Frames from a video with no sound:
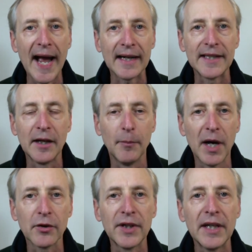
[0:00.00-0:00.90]
acting and
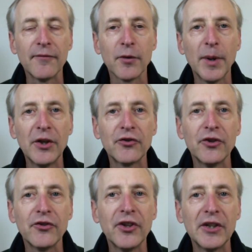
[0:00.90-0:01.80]
modeling
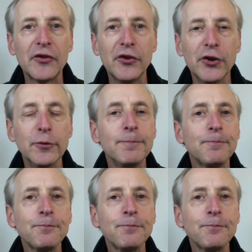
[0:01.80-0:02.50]
information sent to you.